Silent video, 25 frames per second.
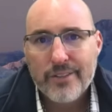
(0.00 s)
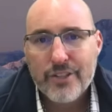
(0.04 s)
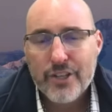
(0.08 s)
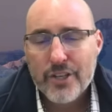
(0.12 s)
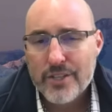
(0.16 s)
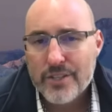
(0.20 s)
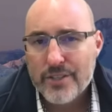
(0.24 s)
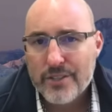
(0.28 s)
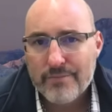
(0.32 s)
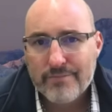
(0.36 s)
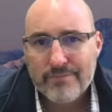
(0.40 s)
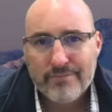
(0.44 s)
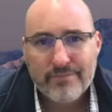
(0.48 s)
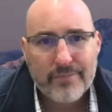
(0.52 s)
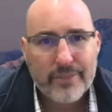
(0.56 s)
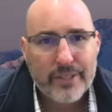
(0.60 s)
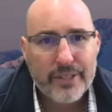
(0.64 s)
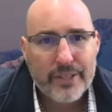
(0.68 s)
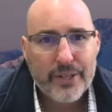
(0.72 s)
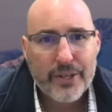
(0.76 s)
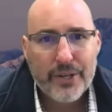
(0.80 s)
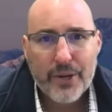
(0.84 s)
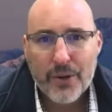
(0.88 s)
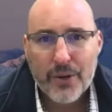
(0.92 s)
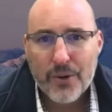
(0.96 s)
just
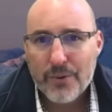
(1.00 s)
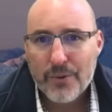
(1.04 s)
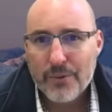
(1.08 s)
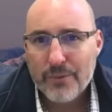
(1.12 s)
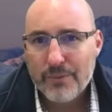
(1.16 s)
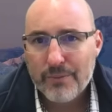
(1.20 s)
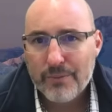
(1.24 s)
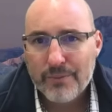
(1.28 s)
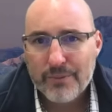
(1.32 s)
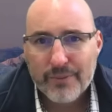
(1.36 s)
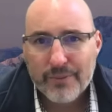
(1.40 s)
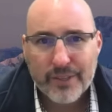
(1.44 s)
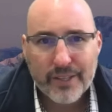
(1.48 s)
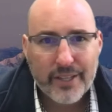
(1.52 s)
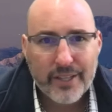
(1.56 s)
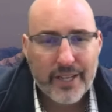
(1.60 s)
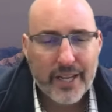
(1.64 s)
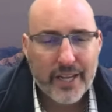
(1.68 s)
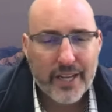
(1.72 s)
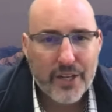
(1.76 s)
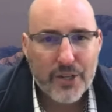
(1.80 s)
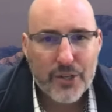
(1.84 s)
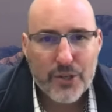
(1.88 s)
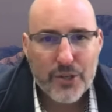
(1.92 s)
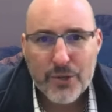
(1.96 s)
you know
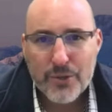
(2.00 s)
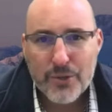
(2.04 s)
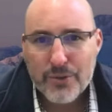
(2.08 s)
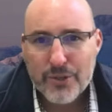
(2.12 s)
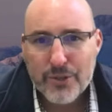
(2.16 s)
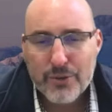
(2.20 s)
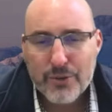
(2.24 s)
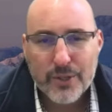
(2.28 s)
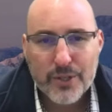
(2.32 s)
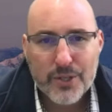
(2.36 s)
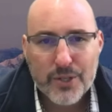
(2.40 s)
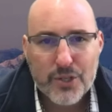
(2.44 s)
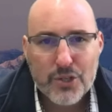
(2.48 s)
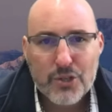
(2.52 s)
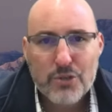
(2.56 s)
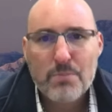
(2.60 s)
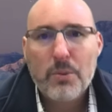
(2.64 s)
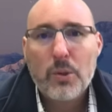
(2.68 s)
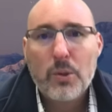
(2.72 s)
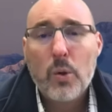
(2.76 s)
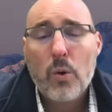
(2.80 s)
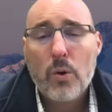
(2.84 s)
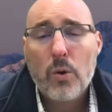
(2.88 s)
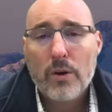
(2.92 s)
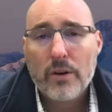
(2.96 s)
getting you to
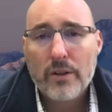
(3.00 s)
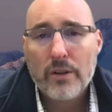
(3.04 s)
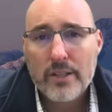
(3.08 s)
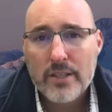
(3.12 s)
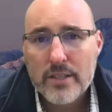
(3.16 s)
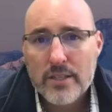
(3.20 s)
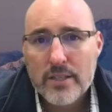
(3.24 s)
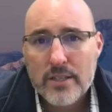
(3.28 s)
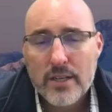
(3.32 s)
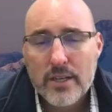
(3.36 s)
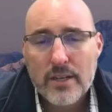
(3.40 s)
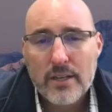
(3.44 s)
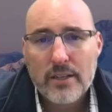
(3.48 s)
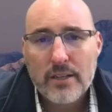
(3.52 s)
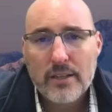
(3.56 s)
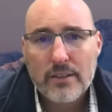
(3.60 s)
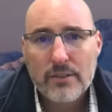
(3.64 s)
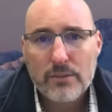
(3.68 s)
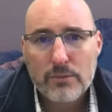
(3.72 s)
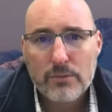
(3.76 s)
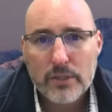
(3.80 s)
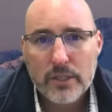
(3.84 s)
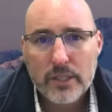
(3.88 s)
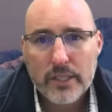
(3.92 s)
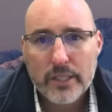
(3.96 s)
explore this
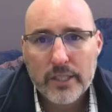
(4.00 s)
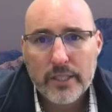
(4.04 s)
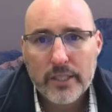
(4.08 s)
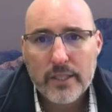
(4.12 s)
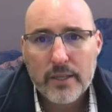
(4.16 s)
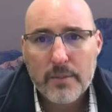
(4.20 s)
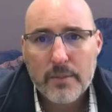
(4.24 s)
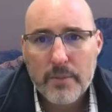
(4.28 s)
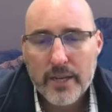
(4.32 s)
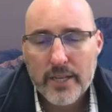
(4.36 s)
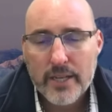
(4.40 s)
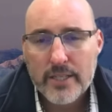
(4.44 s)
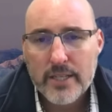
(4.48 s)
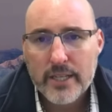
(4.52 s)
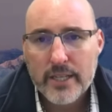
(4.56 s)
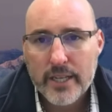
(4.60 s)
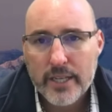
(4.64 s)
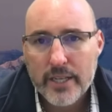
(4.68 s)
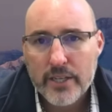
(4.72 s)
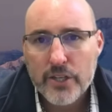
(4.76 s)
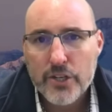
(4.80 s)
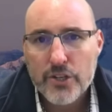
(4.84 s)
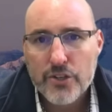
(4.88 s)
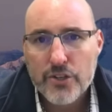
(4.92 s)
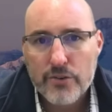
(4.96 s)
uh, really amazing
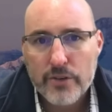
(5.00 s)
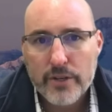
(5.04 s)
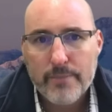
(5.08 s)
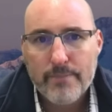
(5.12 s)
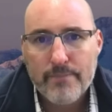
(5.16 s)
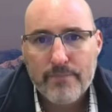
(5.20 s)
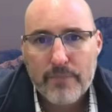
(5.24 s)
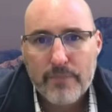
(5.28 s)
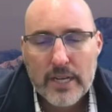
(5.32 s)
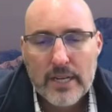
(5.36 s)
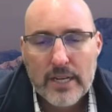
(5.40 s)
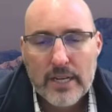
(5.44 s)
industry.